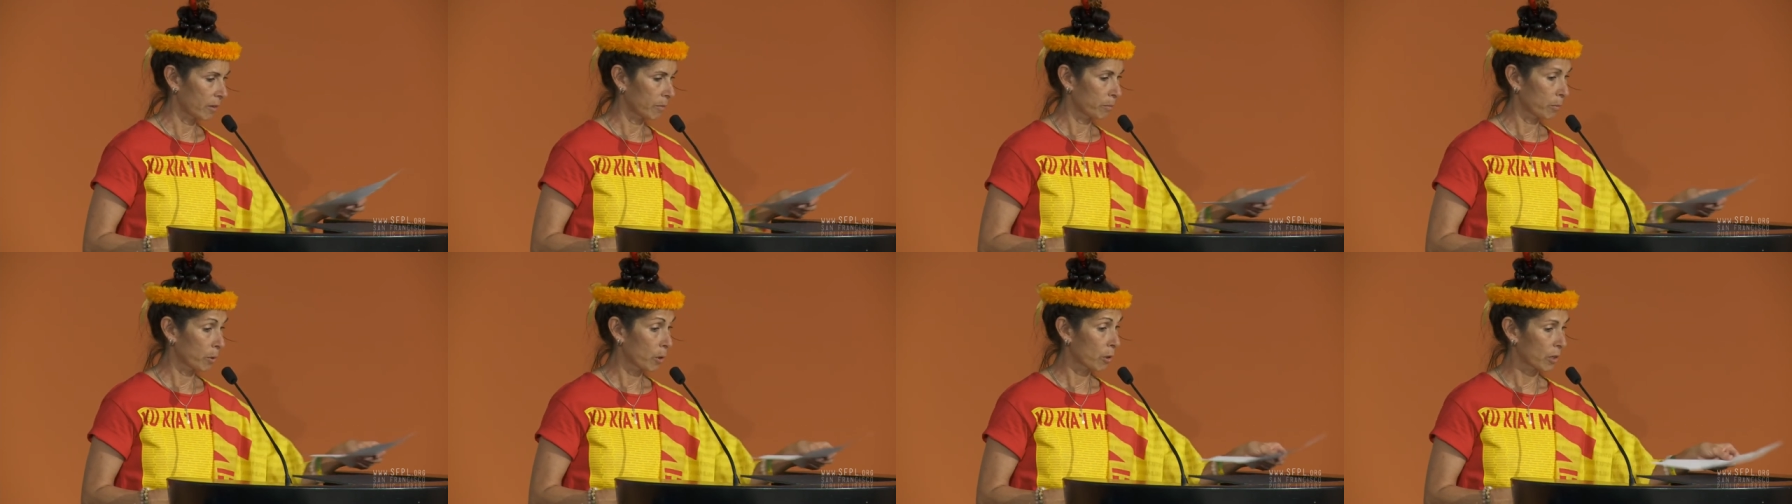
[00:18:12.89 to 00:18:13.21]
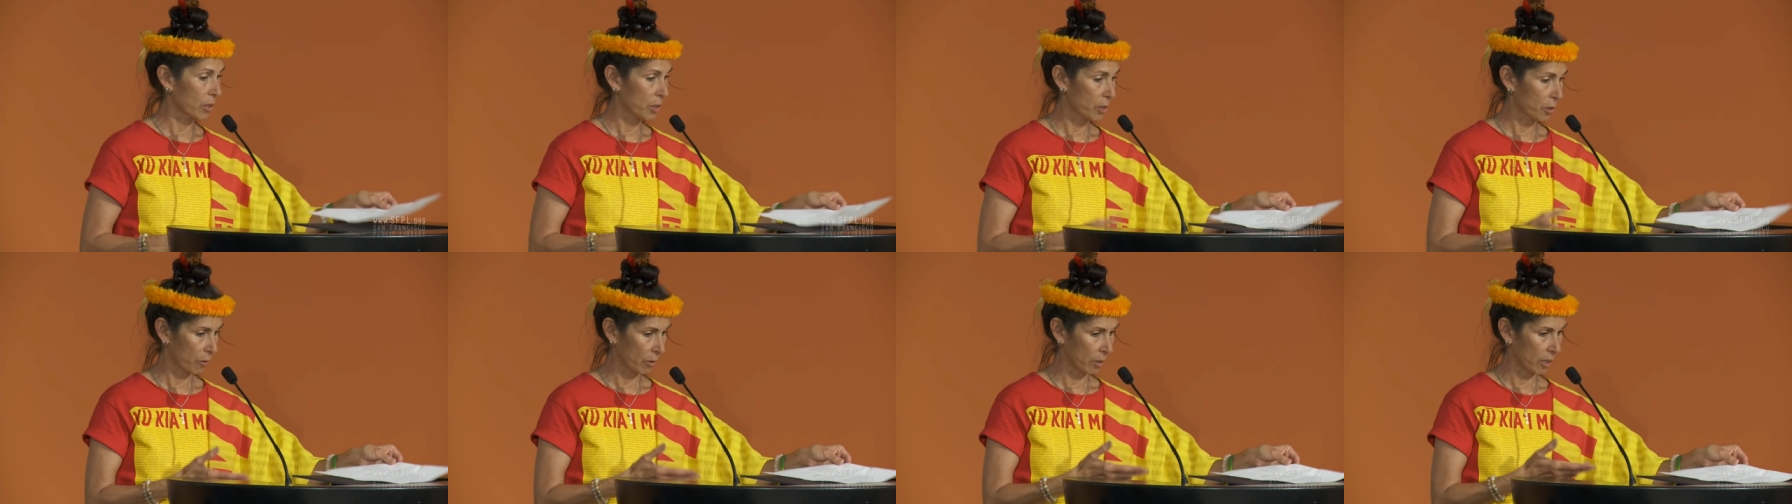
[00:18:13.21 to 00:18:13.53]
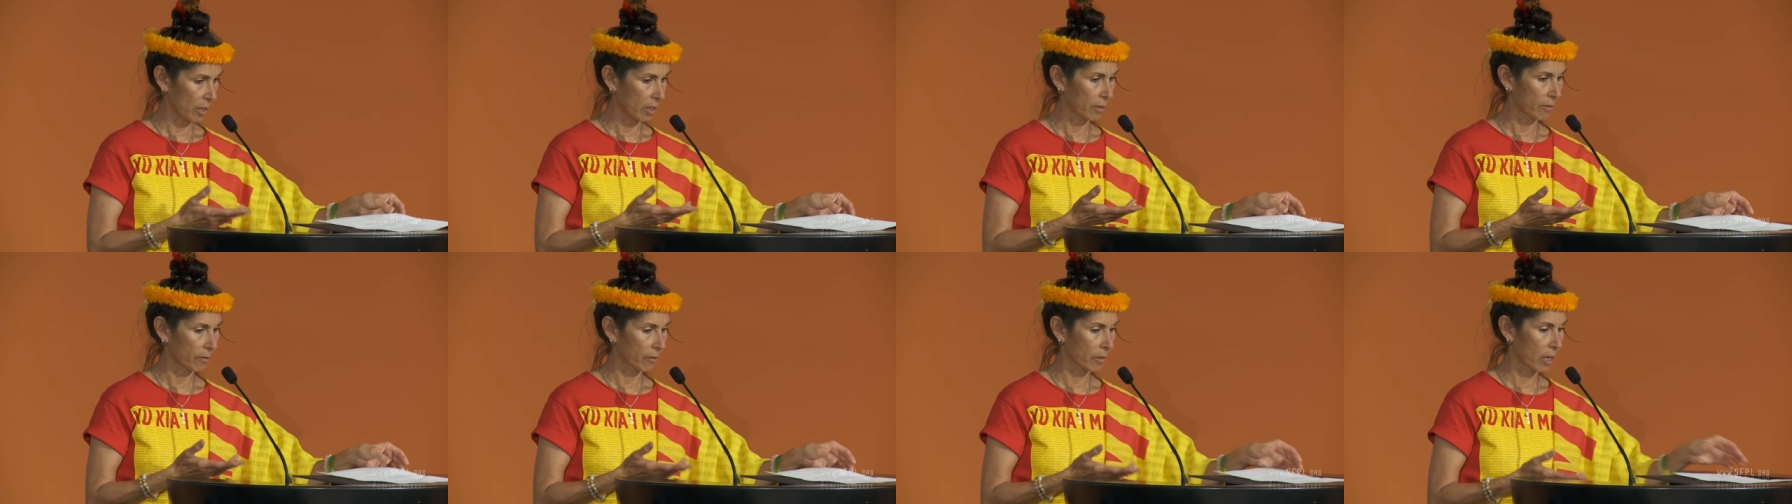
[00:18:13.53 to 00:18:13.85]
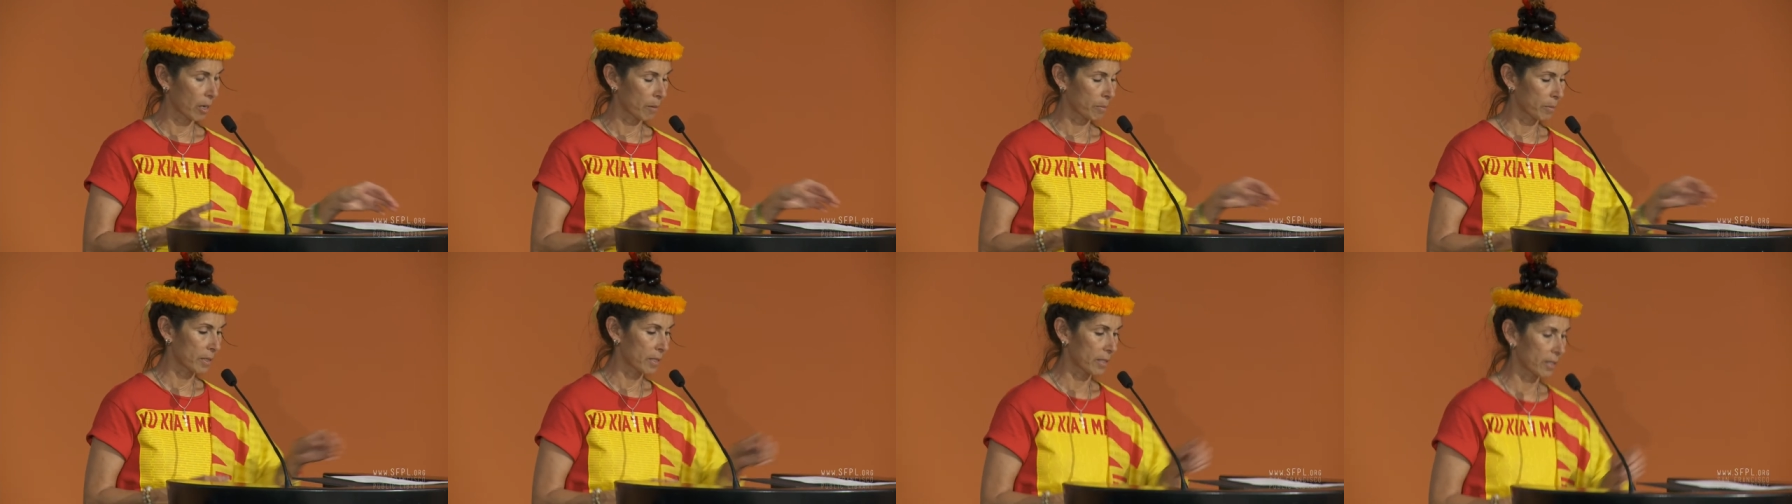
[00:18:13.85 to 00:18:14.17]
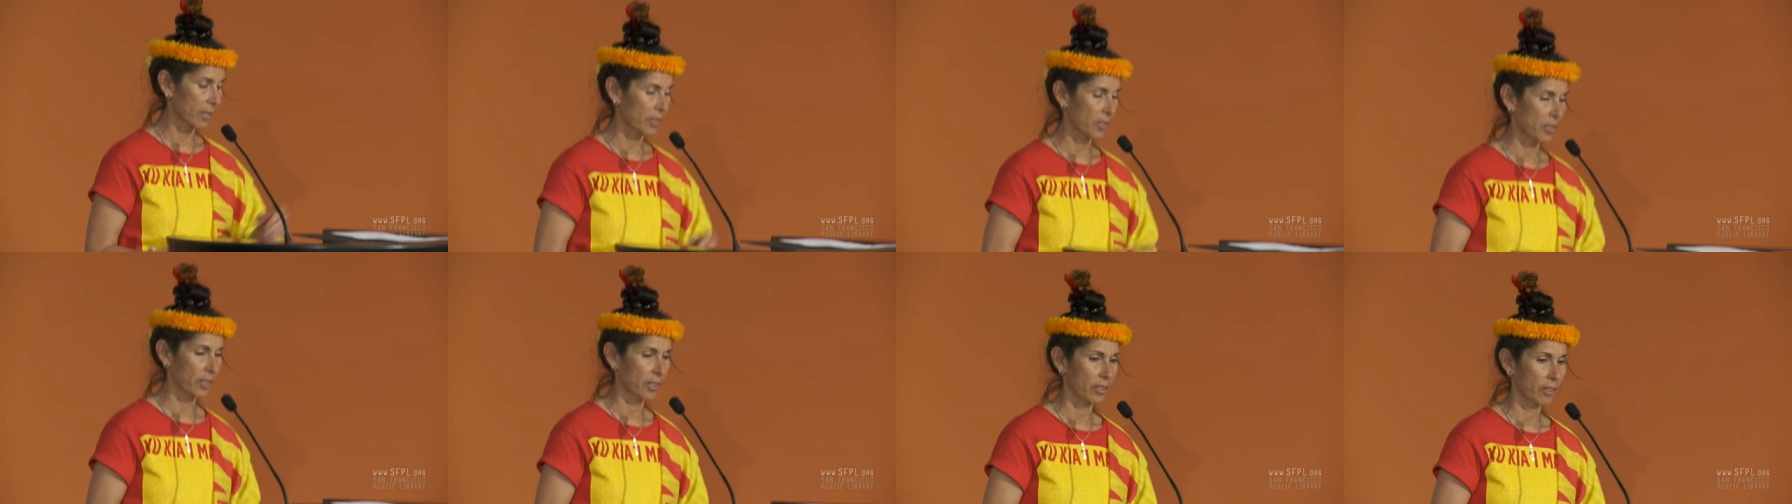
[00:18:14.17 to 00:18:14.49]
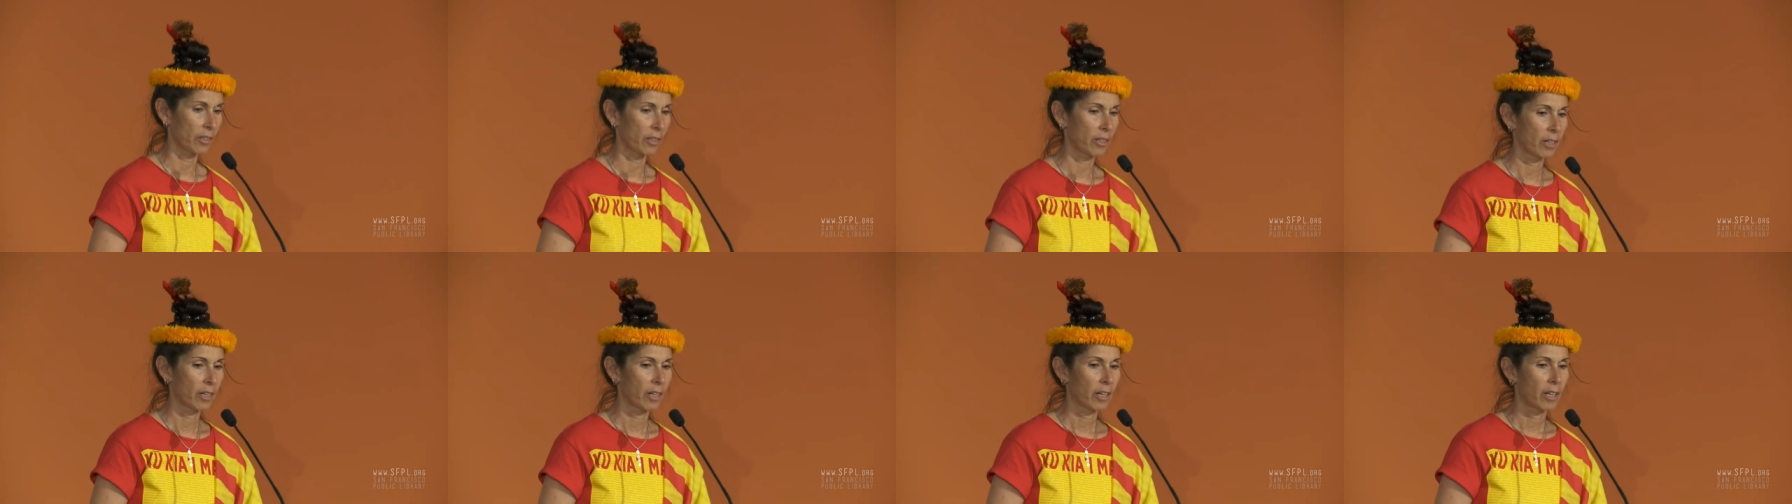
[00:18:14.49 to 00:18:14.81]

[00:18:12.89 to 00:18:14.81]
poetry, of composition,